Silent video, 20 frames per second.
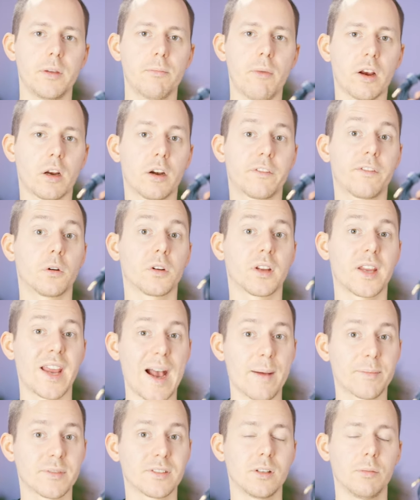microphone
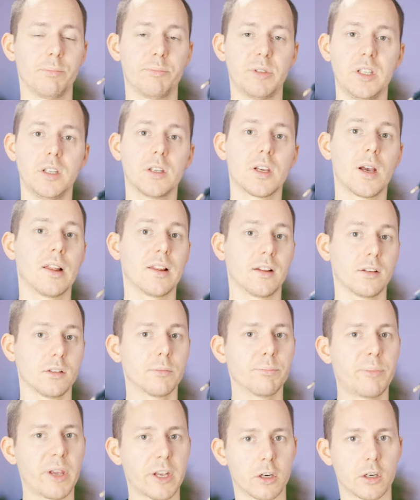capsule being a little
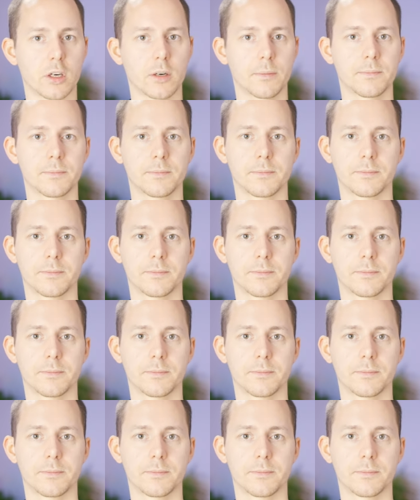bigger.